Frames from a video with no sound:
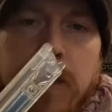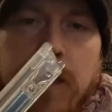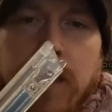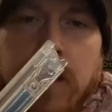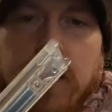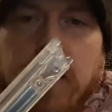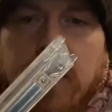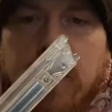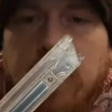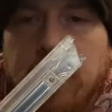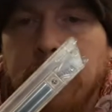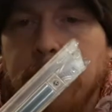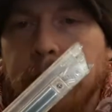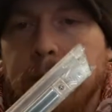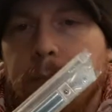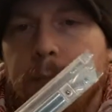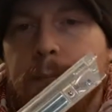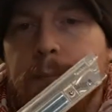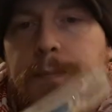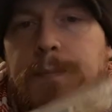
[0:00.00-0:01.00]
Eagle,
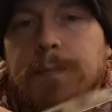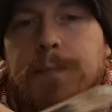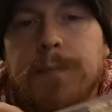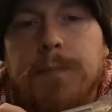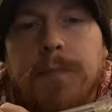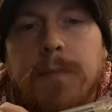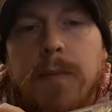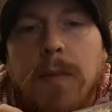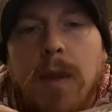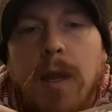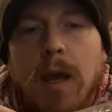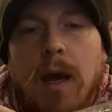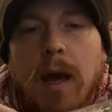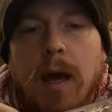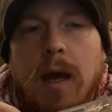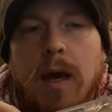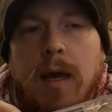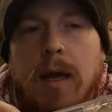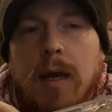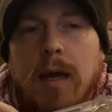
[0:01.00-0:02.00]

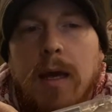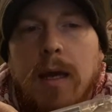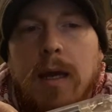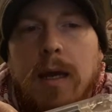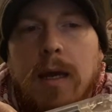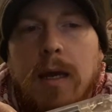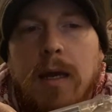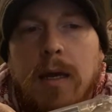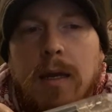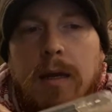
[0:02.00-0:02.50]
a